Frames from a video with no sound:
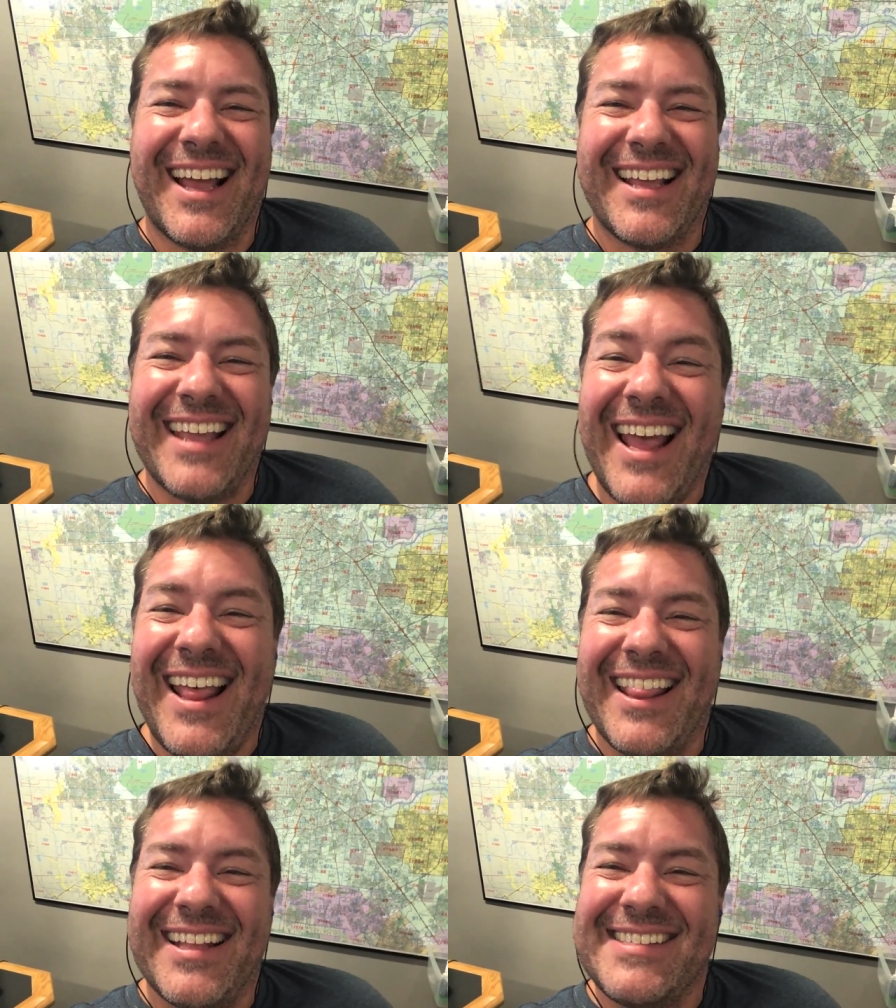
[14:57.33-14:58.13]

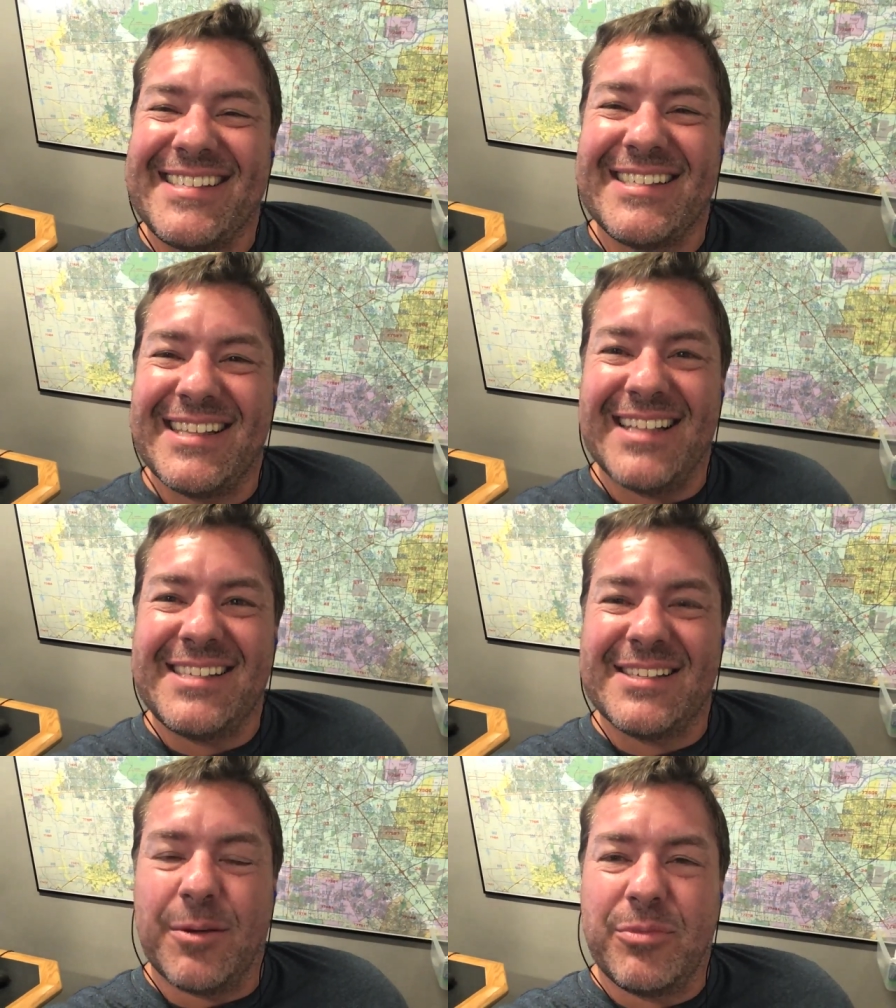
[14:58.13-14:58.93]
Yeah, that's
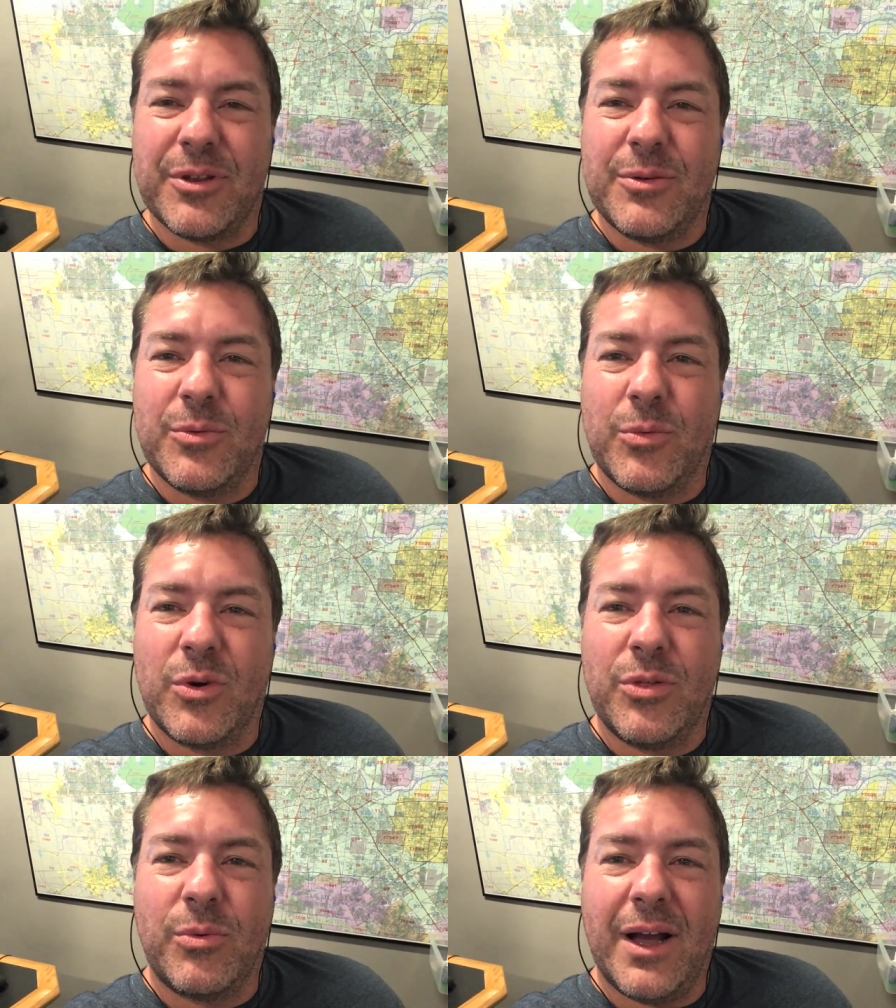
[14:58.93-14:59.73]
something
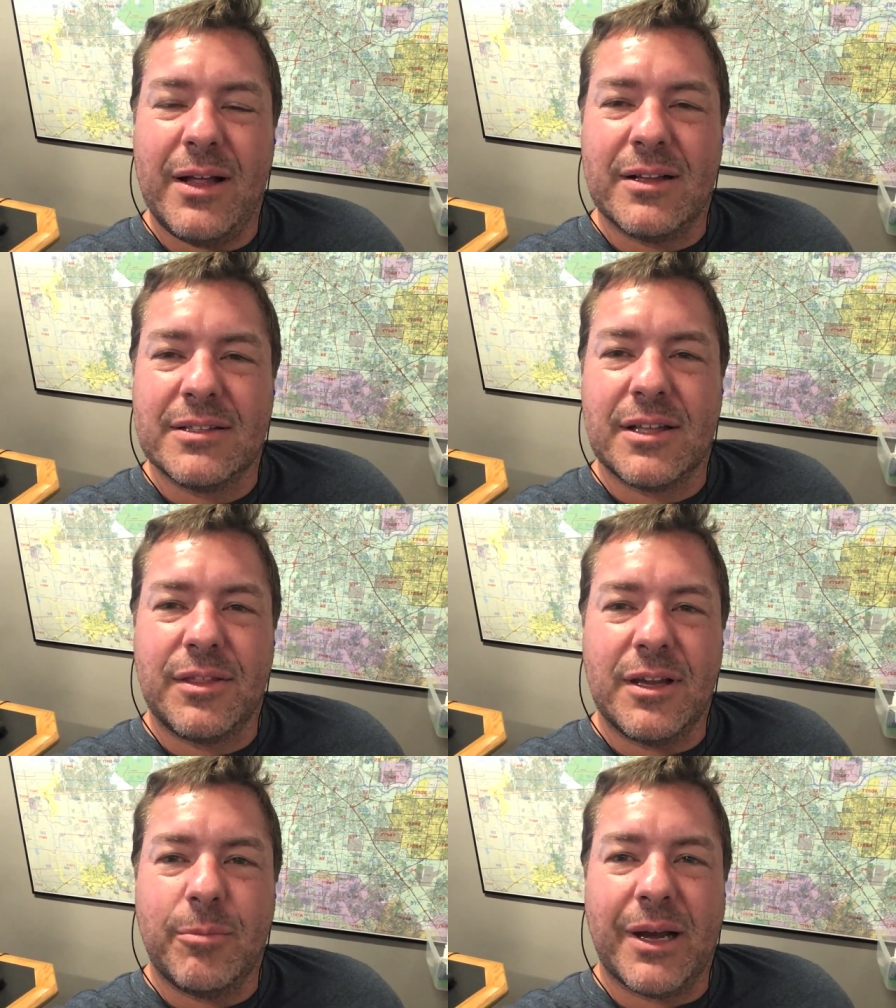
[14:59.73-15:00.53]
worthwhile to
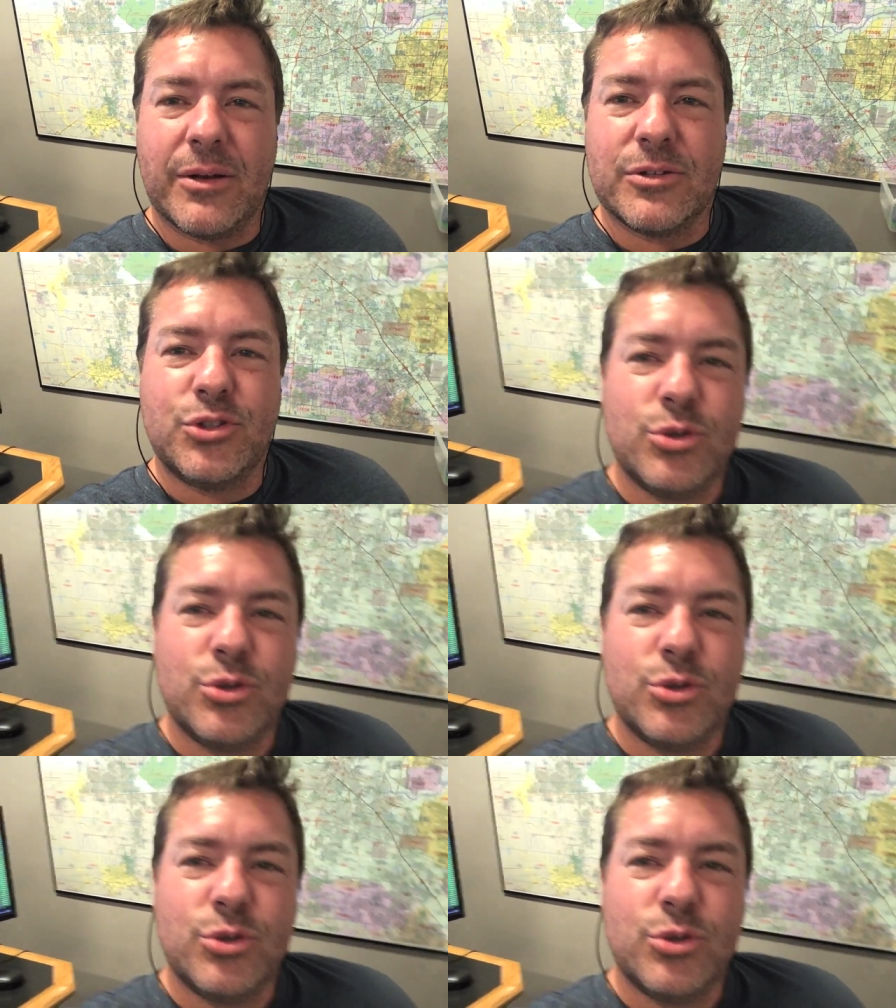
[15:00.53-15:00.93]
think about.